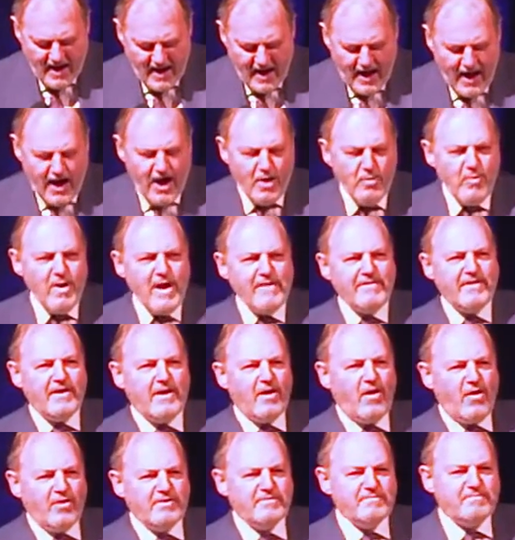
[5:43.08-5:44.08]

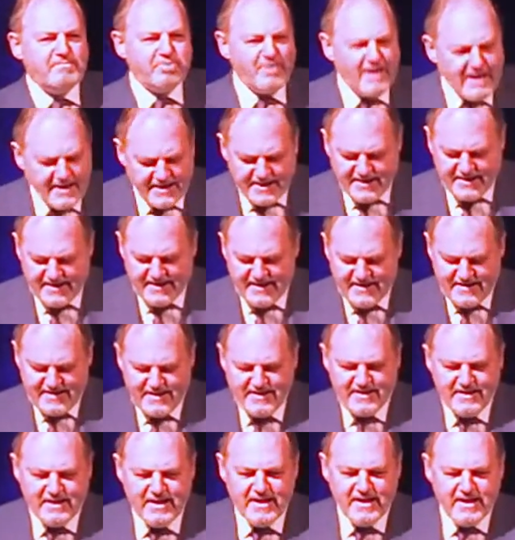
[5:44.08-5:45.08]
However, on
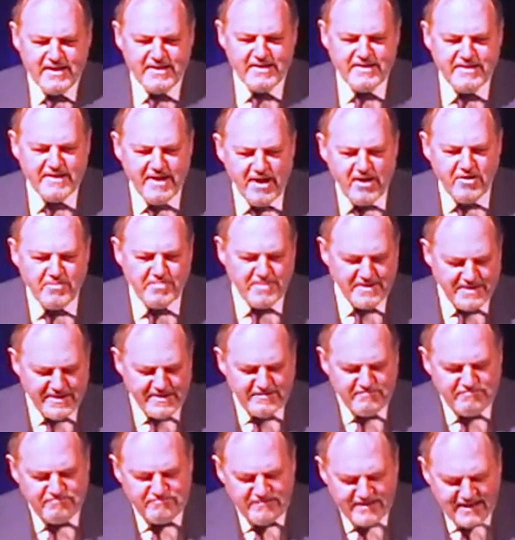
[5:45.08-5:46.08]
Brexit,
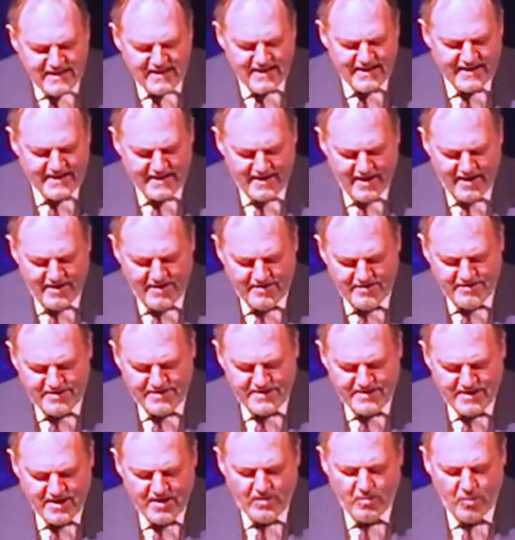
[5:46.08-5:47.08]
nobody really
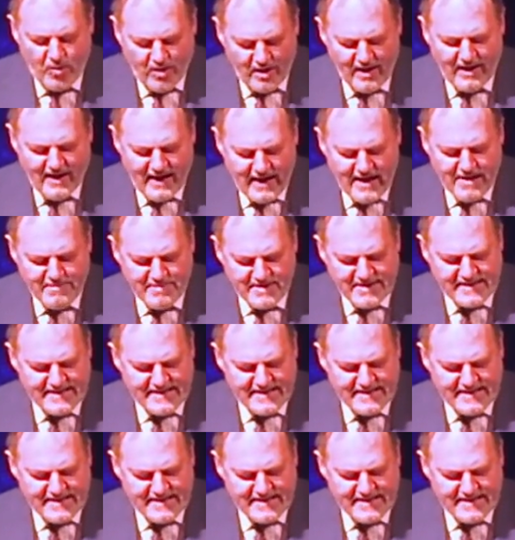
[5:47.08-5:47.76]
knows what Labour